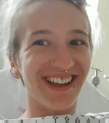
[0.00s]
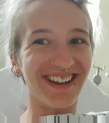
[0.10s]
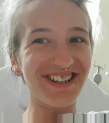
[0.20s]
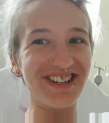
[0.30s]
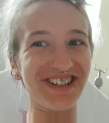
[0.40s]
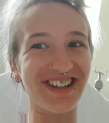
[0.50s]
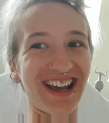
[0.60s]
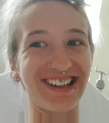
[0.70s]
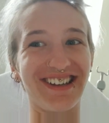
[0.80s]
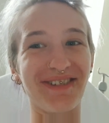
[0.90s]
I just
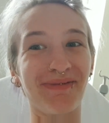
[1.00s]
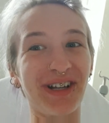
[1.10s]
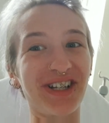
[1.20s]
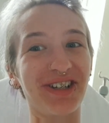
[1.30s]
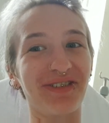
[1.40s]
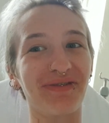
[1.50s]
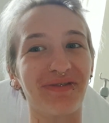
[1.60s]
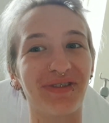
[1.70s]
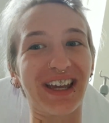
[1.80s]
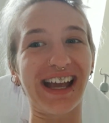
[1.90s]
had a bunch of
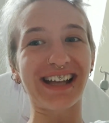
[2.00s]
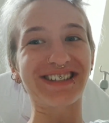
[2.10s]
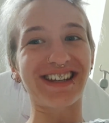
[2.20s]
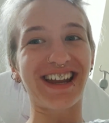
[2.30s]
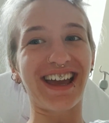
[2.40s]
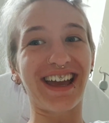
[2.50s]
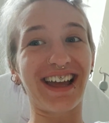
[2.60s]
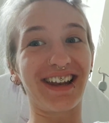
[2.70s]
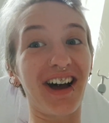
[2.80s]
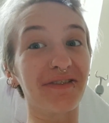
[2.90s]
gas and air,
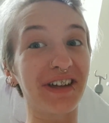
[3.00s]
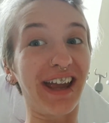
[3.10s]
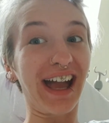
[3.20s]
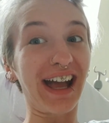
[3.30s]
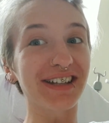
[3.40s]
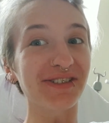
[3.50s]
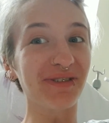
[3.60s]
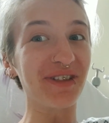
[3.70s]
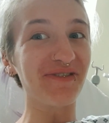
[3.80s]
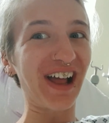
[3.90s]
laughing gas
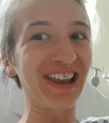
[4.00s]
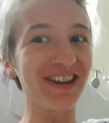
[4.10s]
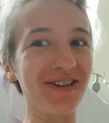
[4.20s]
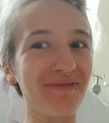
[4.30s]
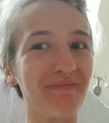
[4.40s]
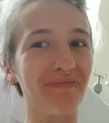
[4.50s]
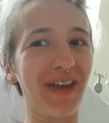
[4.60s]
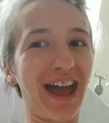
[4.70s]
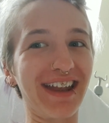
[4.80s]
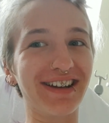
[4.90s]
with the Valium,
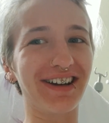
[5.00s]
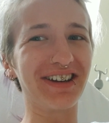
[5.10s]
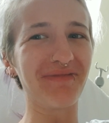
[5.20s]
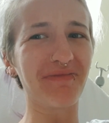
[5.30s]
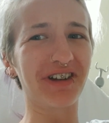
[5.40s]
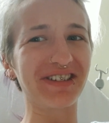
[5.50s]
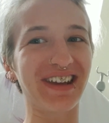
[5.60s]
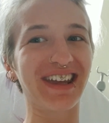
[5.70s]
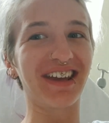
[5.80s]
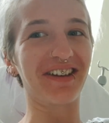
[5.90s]
and I didn't want to
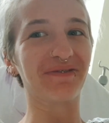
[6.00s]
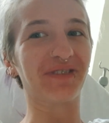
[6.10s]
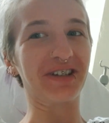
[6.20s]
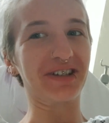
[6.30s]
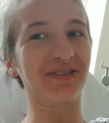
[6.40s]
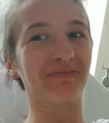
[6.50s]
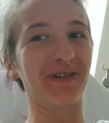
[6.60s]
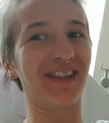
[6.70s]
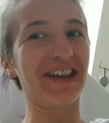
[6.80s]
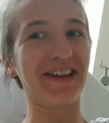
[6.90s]
take it at first,
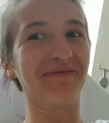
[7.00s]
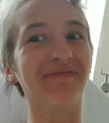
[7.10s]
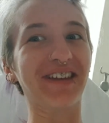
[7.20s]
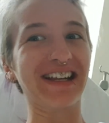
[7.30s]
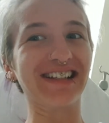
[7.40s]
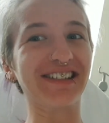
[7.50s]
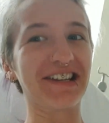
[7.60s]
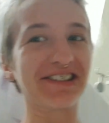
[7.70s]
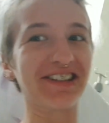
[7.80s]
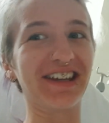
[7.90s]
but they
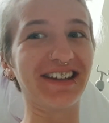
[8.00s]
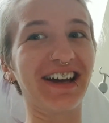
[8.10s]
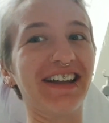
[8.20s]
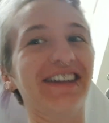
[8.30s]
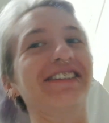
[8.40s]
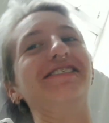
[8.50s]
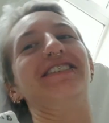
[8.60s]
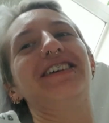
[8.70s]
insisted, and